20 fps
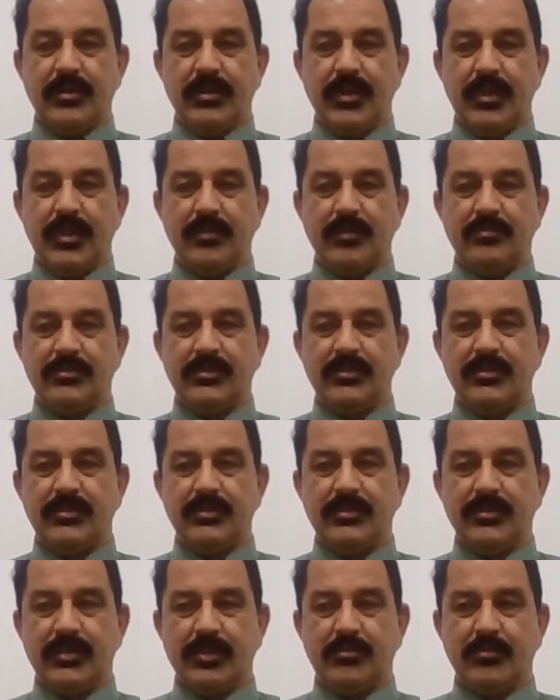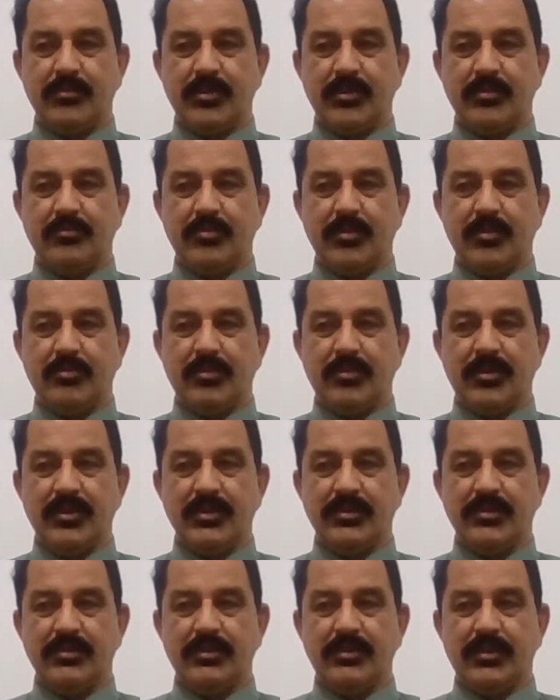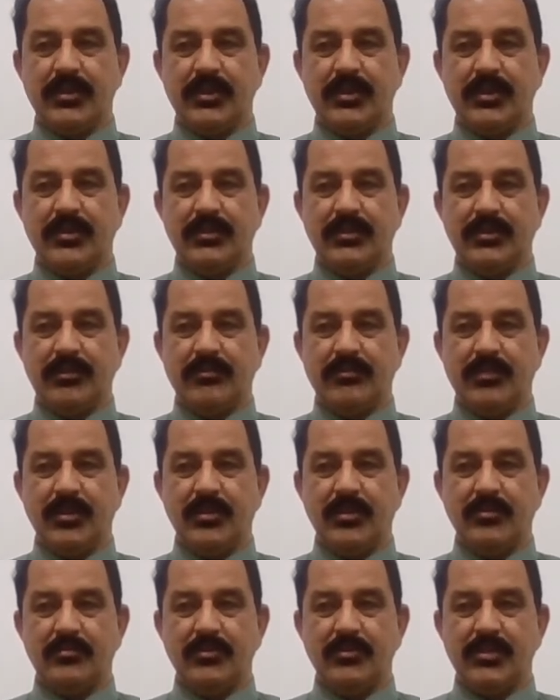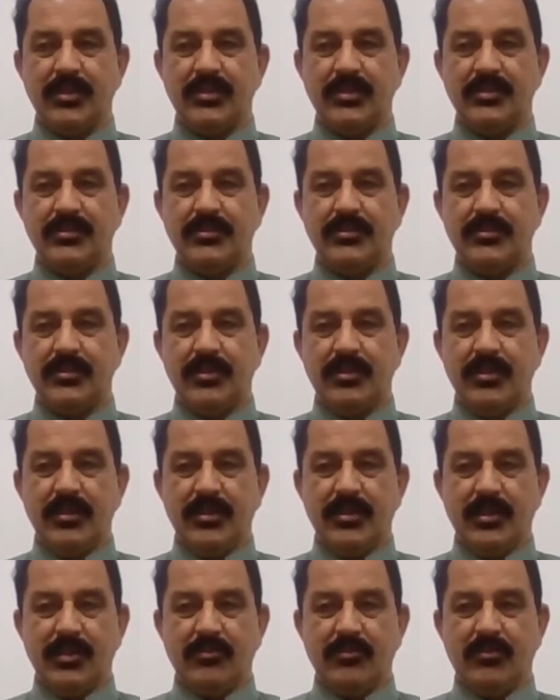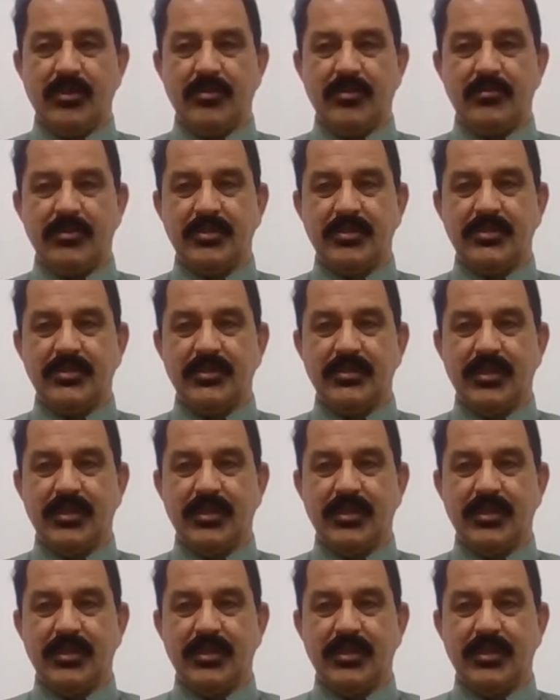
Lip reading: dams, thermal properties, and the volume change requirements.